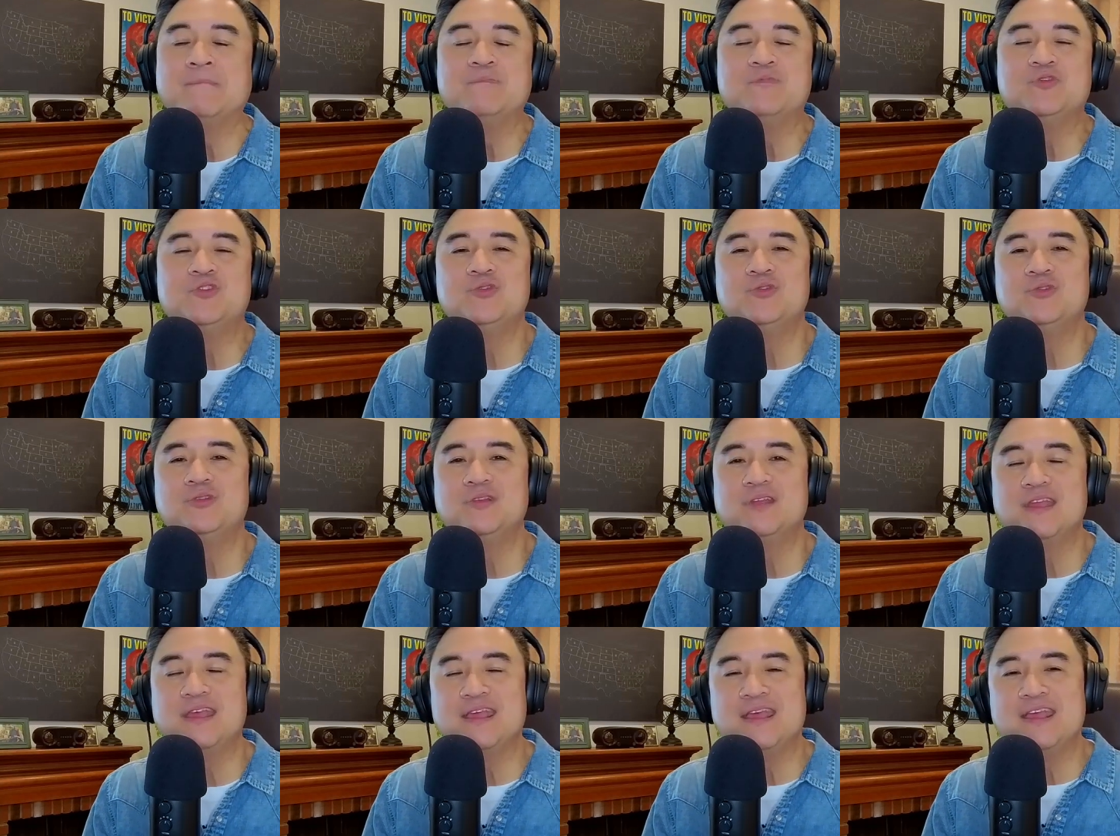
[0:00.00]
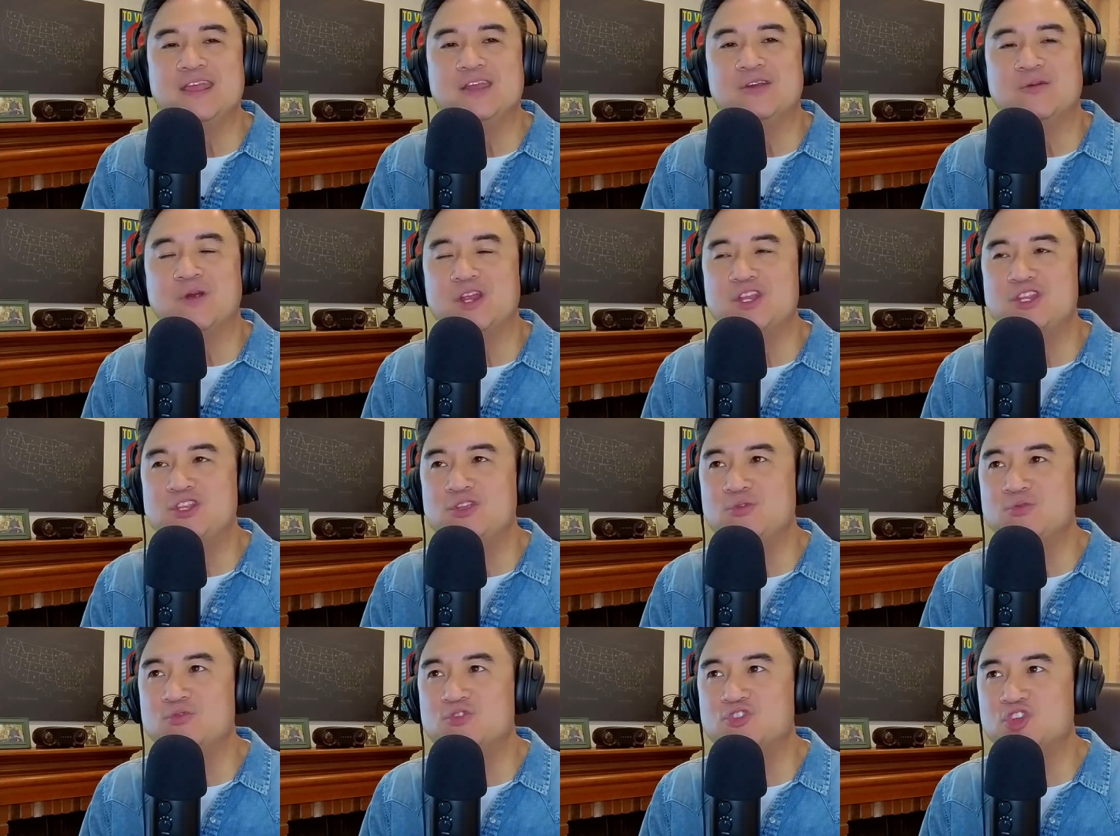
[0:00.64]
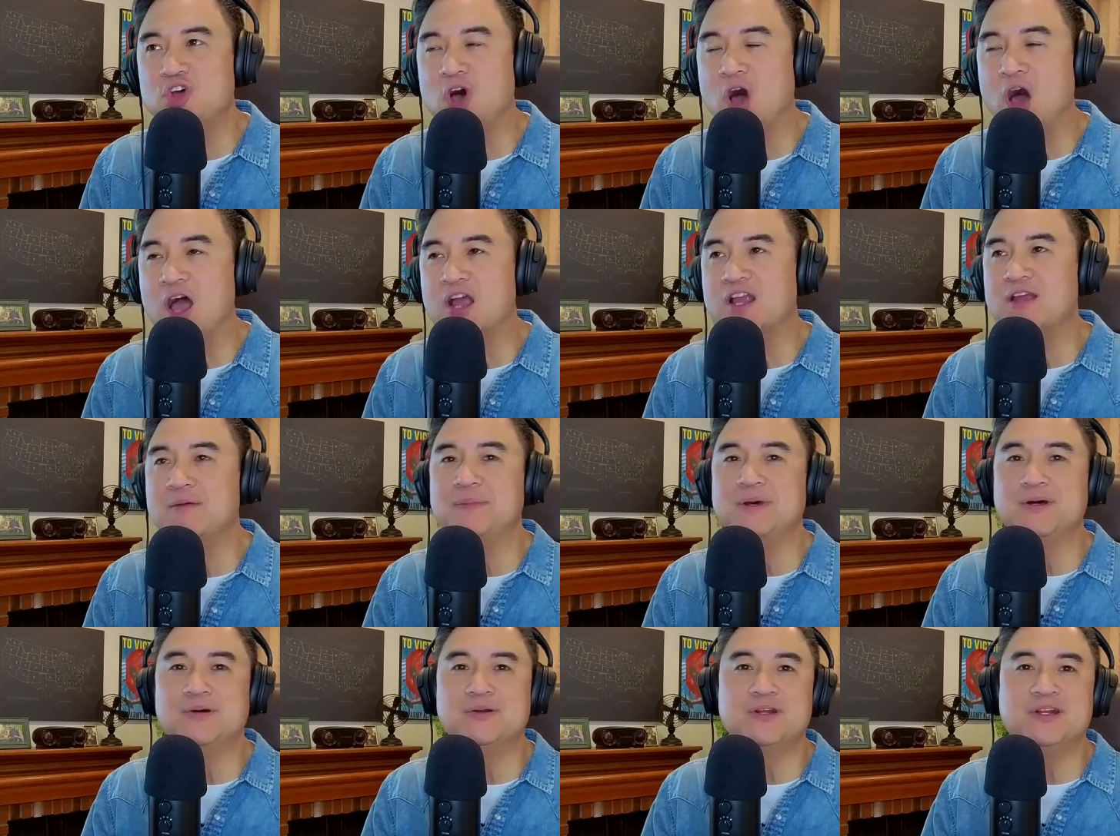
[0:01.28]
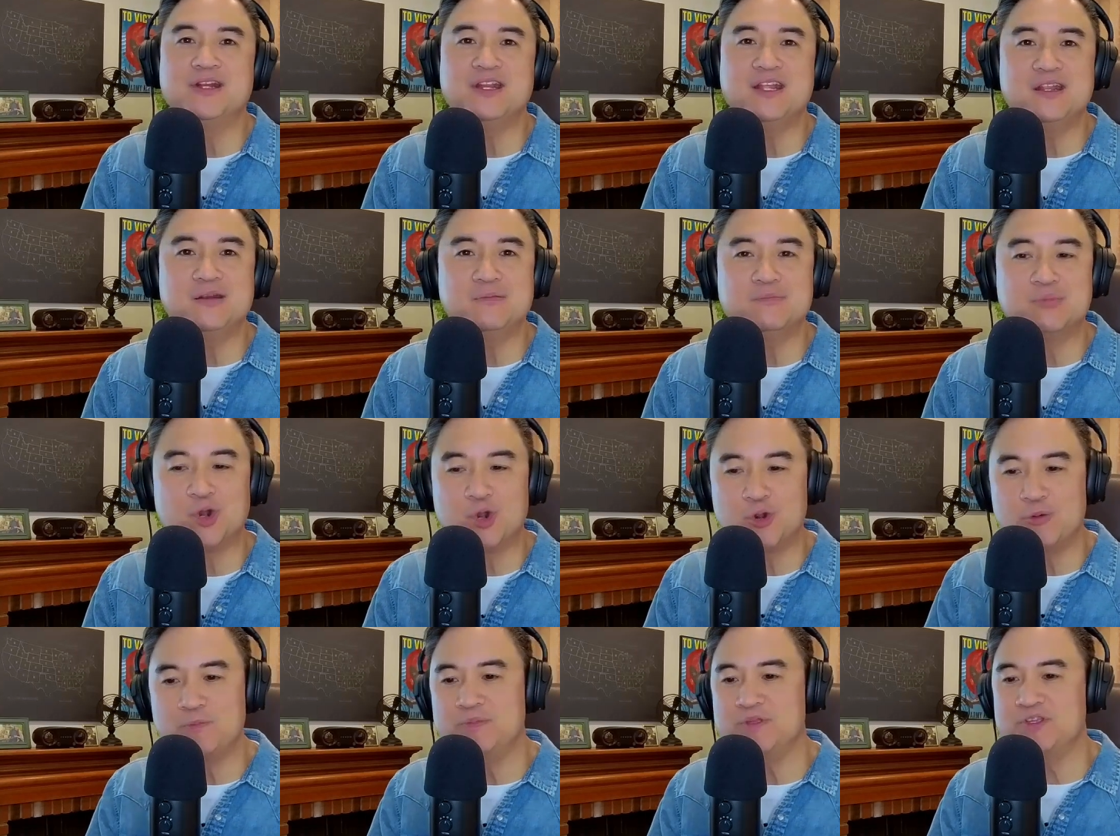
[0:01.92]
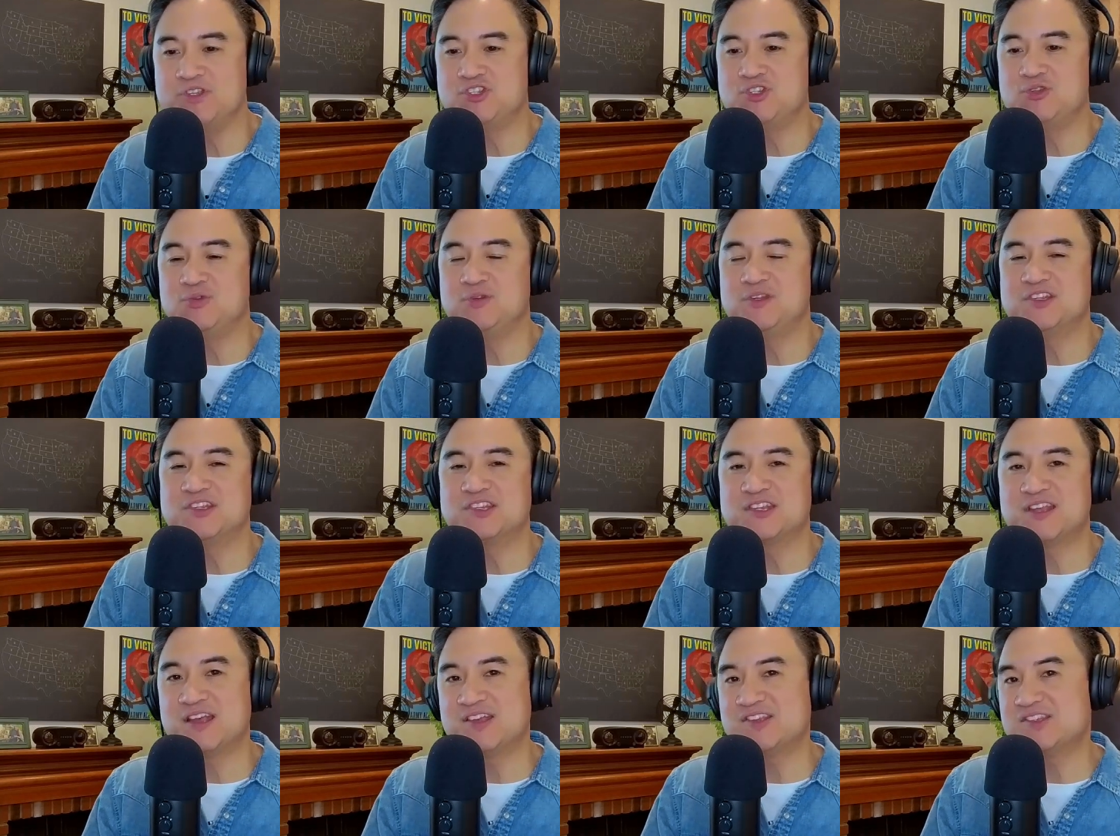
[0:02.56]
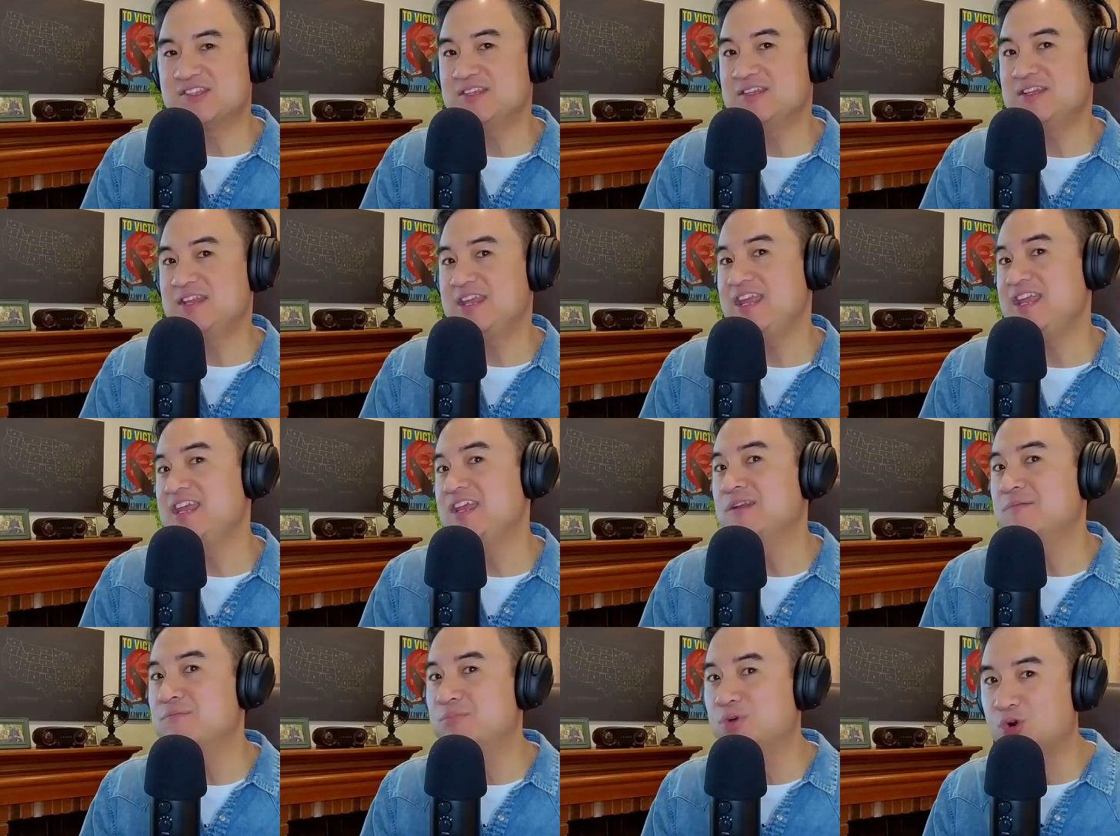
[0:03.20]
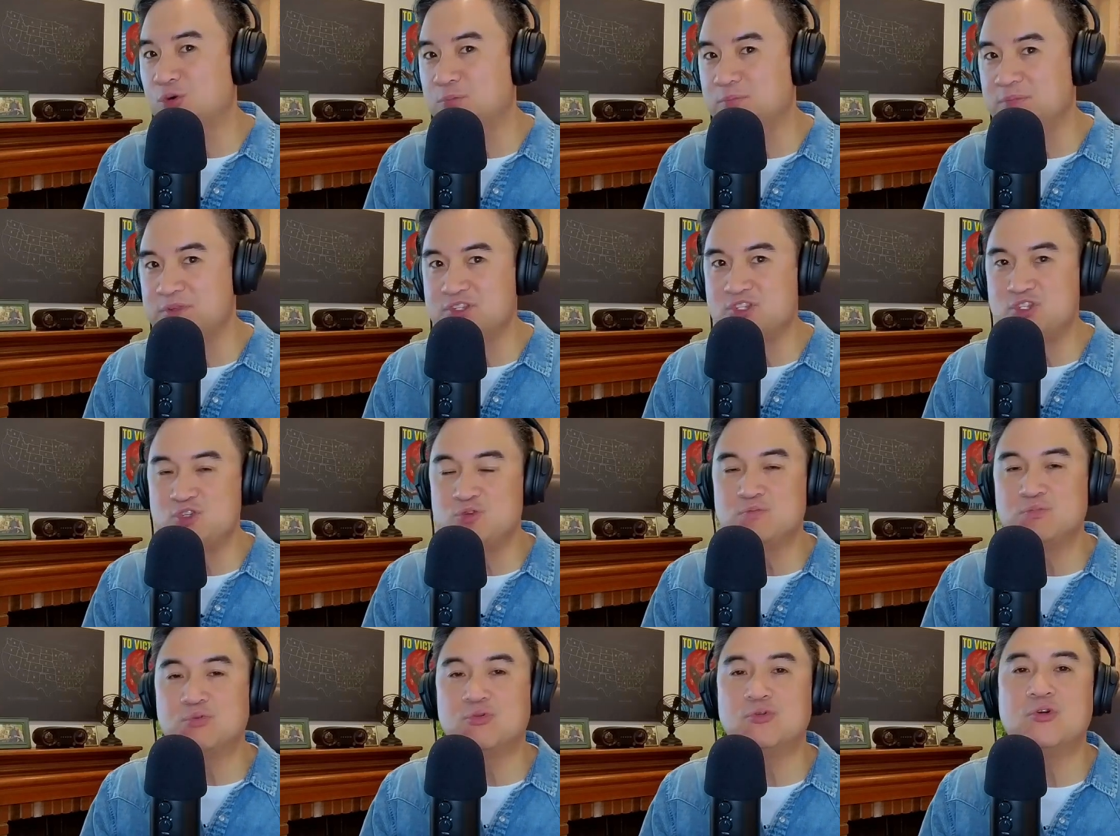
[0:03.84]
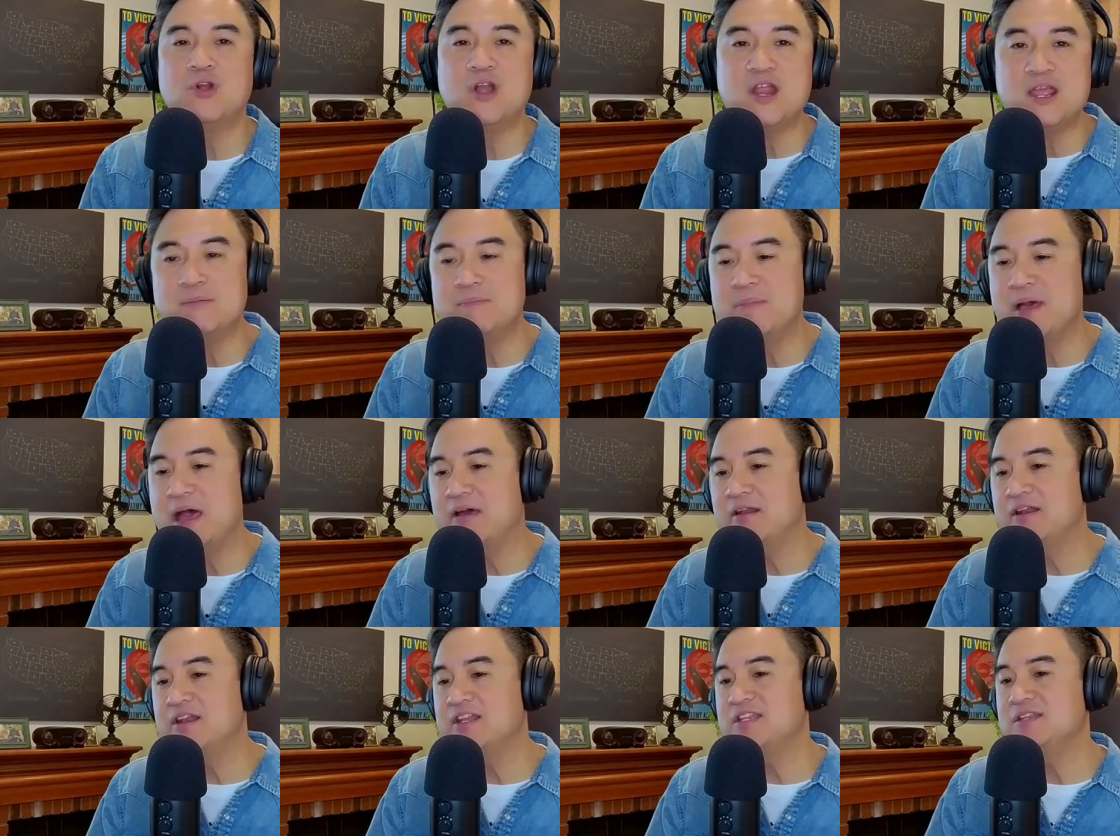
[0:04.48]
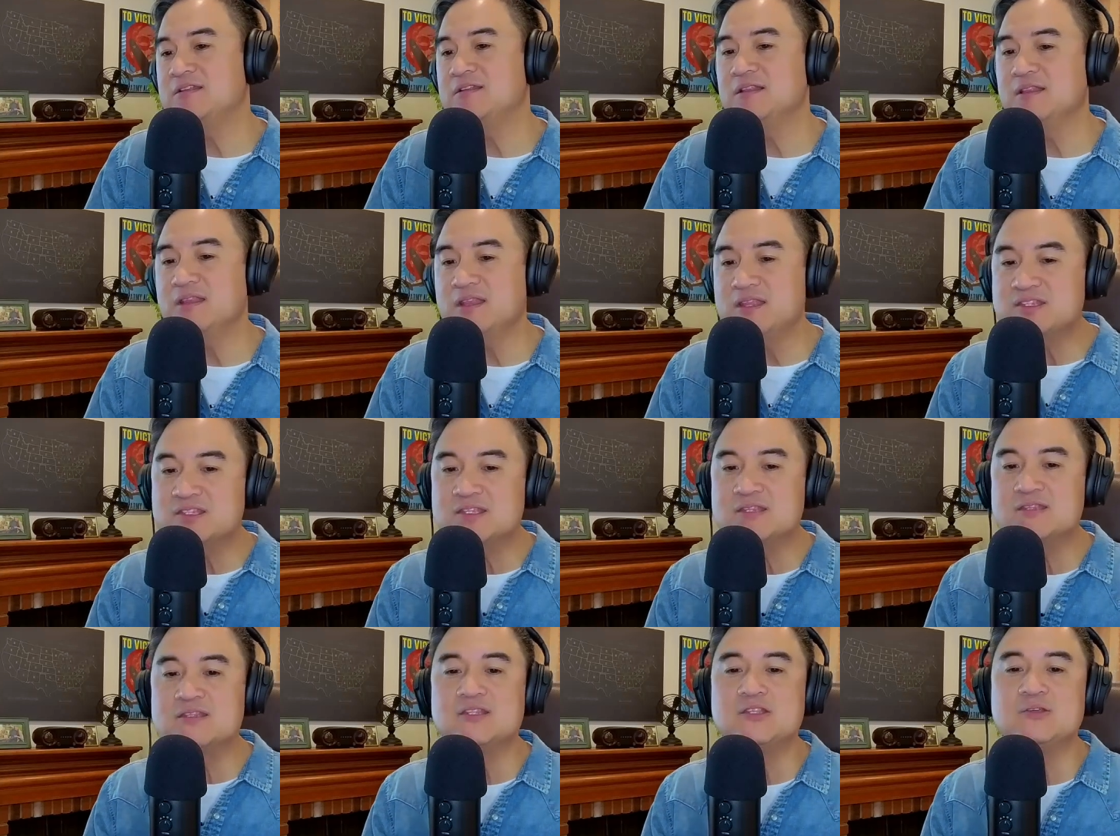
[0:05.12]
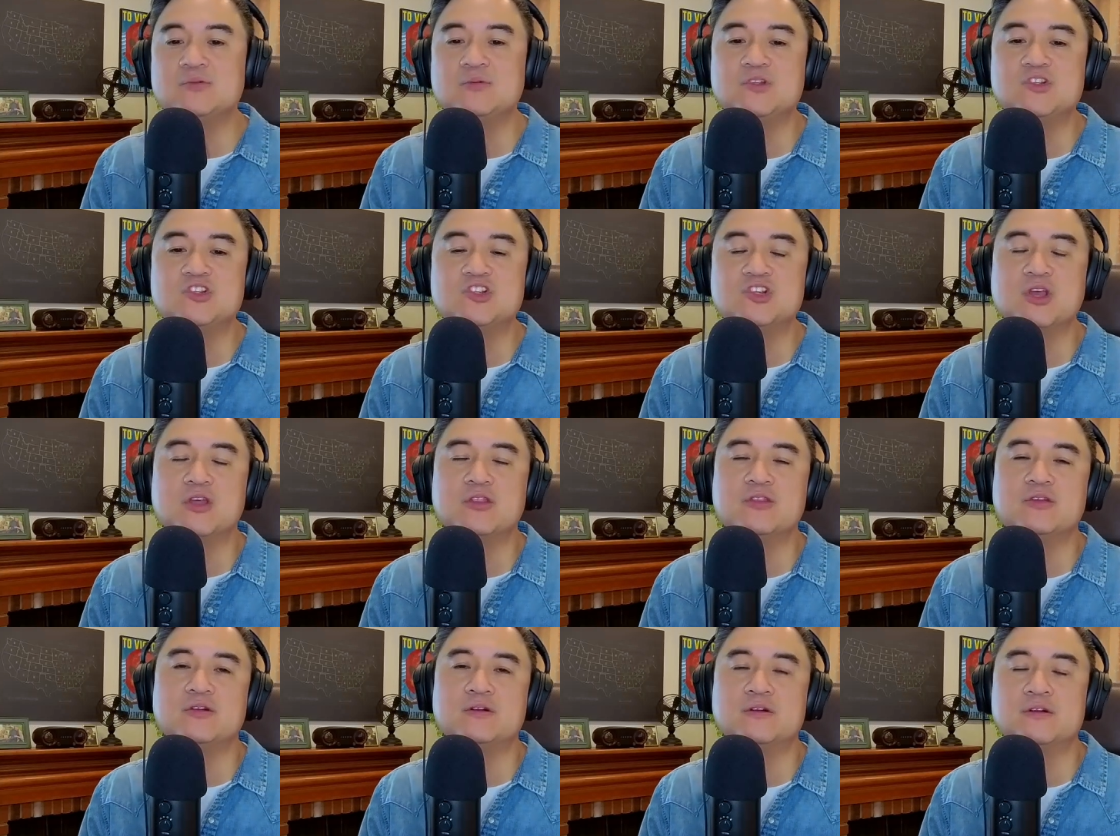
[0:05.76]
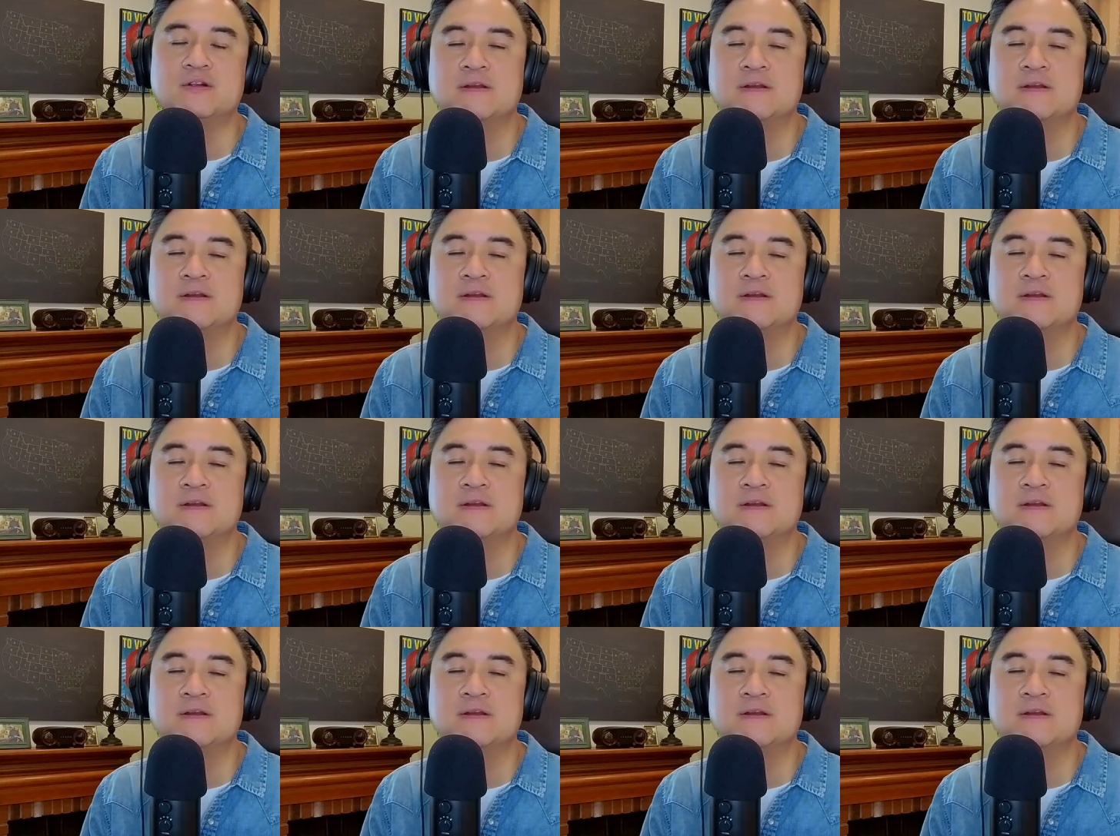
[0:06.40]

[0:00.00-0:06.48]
To right, you talk about it in purpose, you discuss it in purpose, you pray about it, you listen to each other